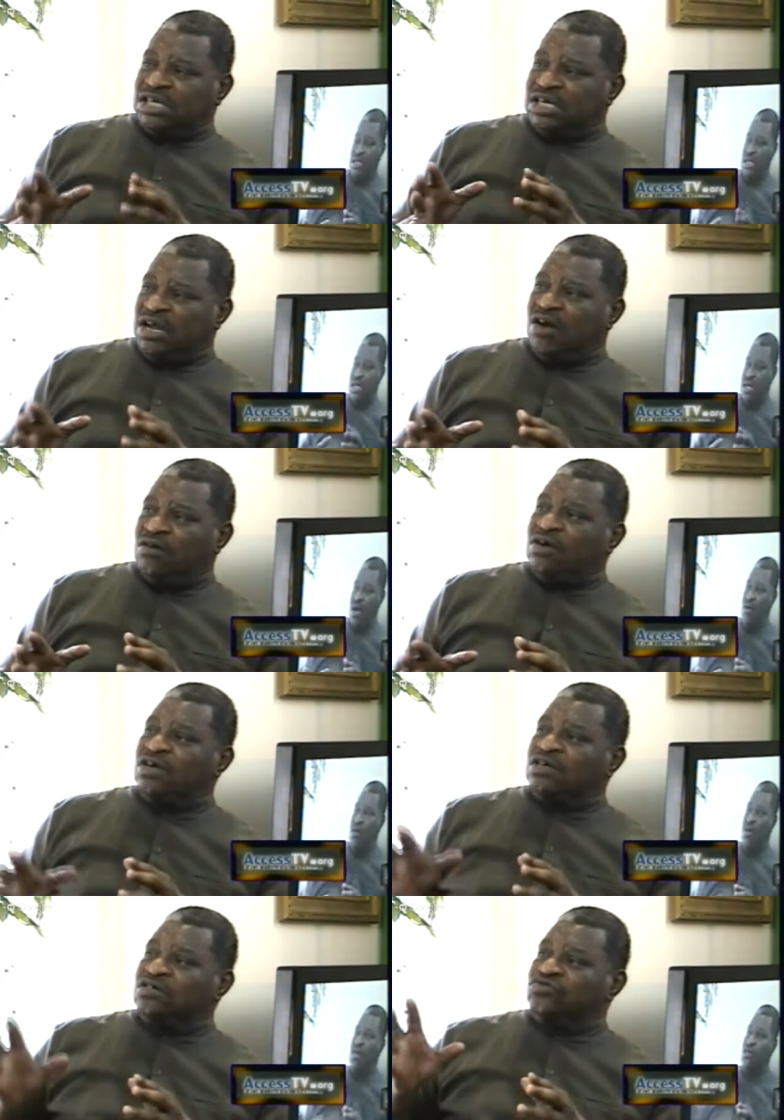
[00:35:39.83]
now
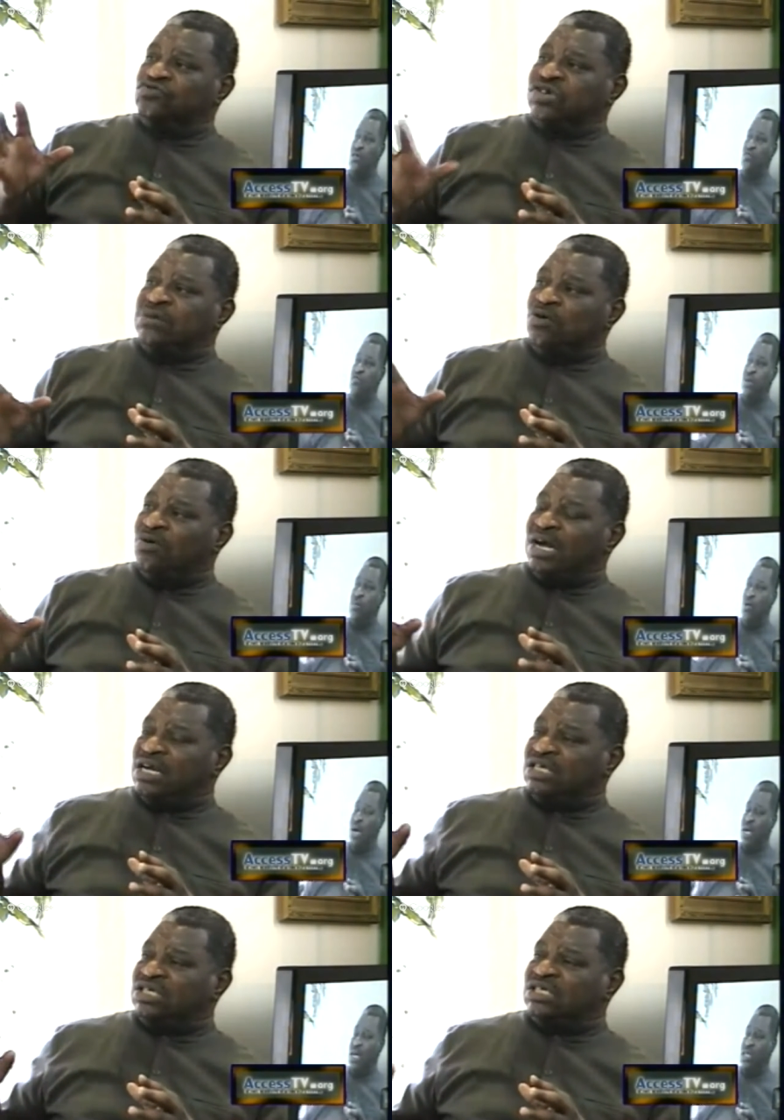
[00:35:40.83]

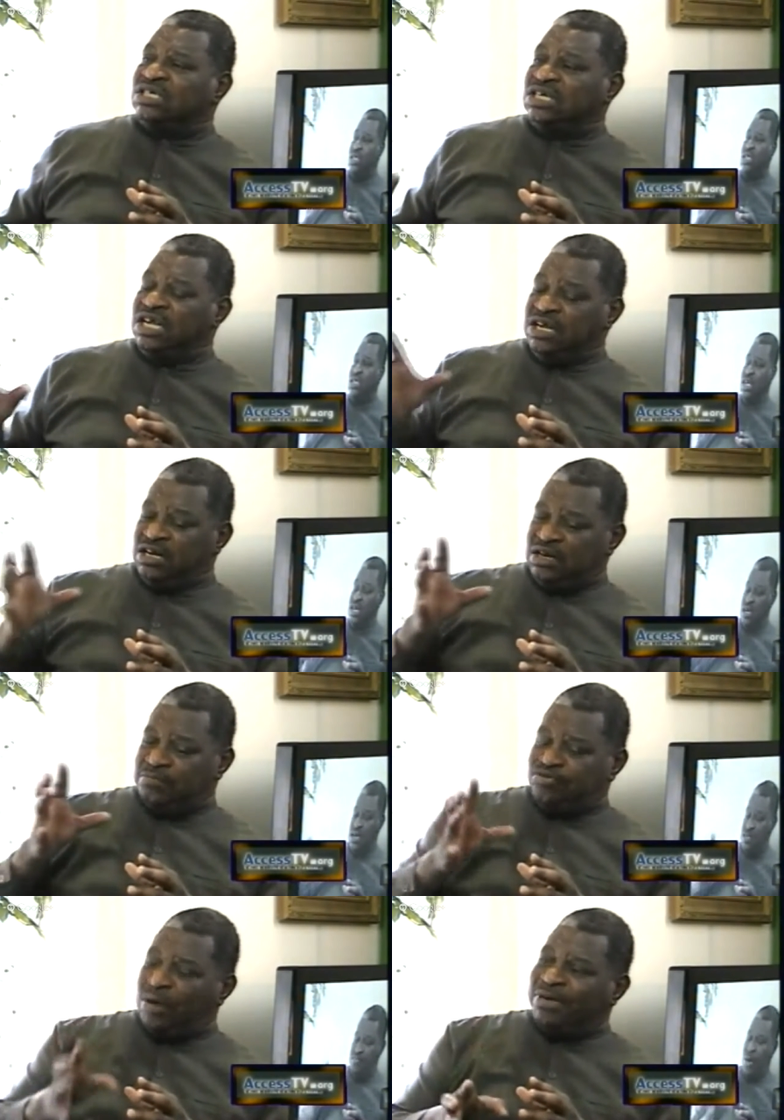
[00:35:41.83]
remortgage the, the
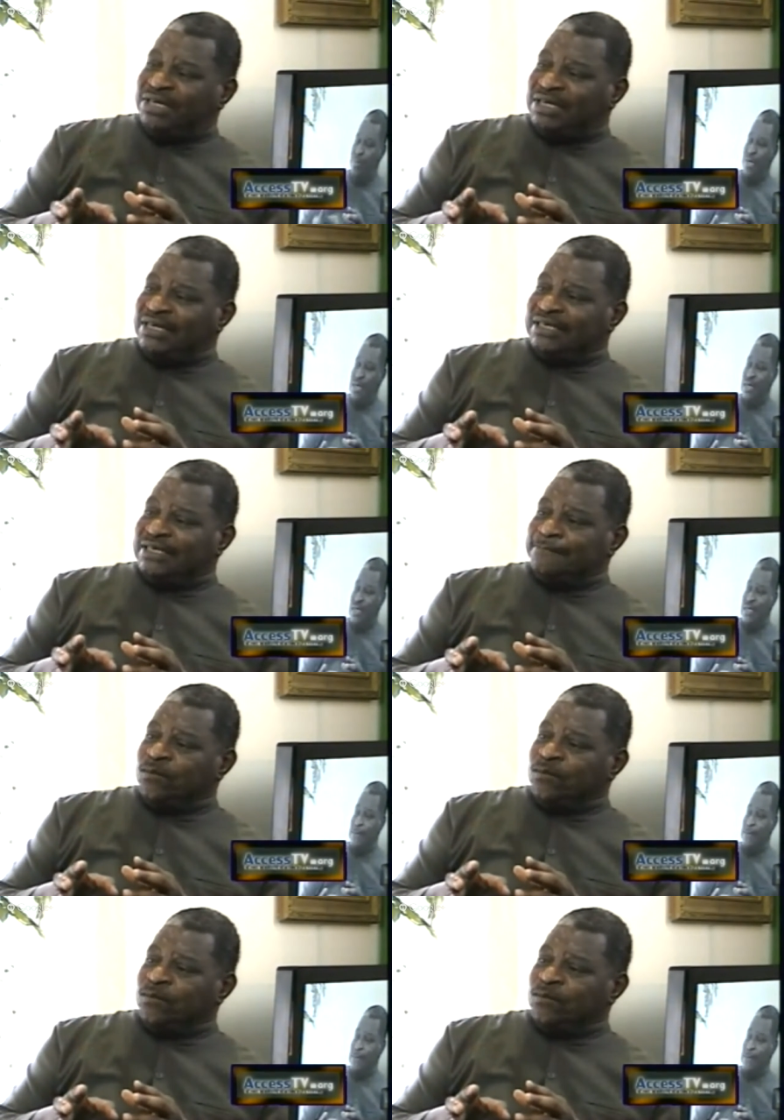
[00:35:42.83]
properties